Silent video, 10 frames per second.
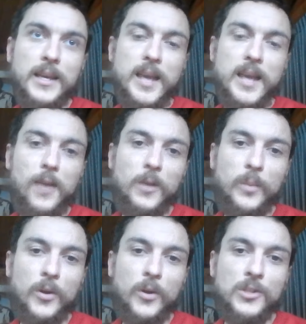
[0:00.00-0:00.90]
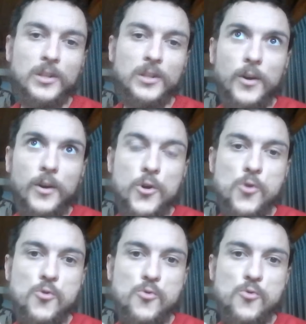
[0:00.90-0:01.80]
caring person
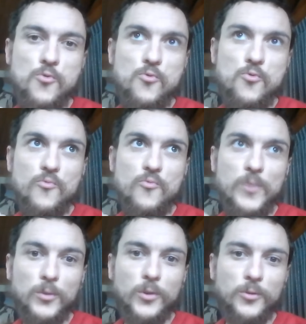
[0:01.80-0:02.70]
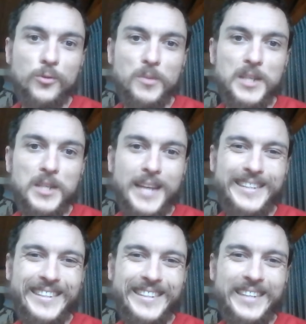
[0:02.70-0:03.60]
who is also extremely talented